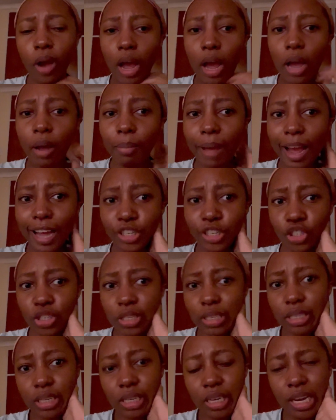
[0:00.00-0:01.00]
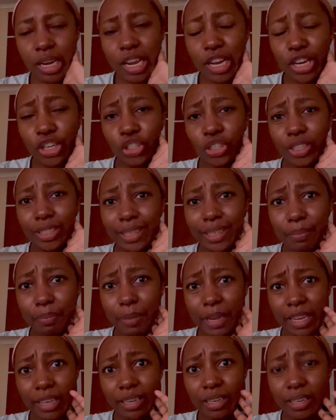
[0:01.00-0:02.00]
I just chilled in
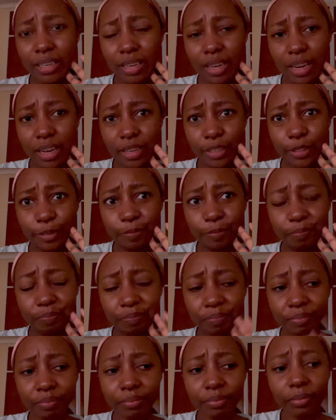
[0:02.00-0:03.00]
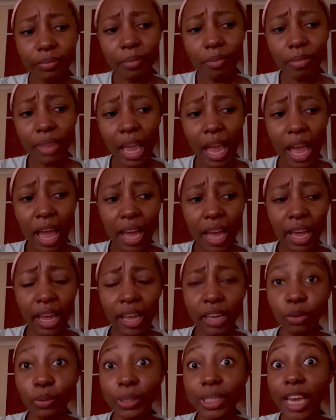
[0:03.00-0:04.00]
bed and
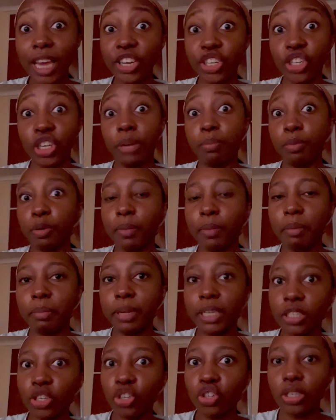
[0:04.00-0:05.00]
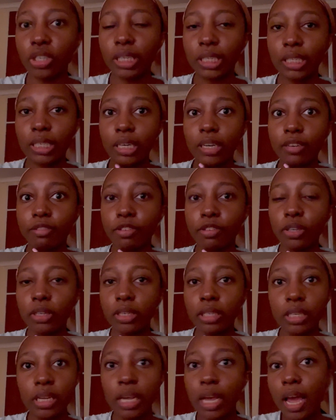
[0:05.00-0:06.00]
was catching up on my messages and stuff
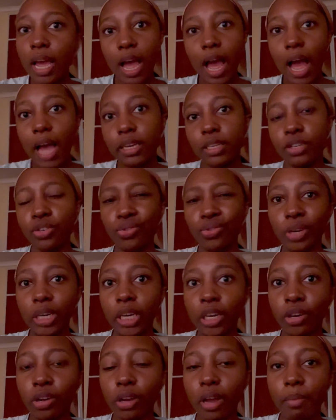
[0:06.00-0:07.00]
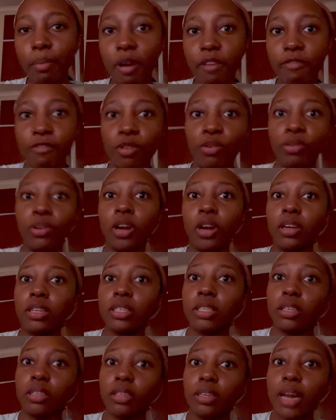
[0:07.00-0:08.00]
because I didn't really look at my phone
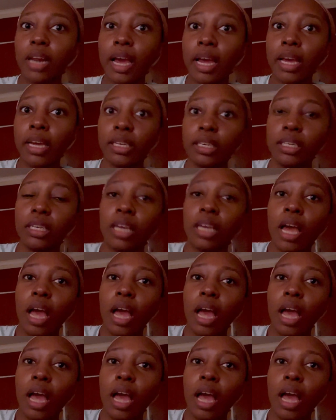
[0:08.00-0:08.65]
last night,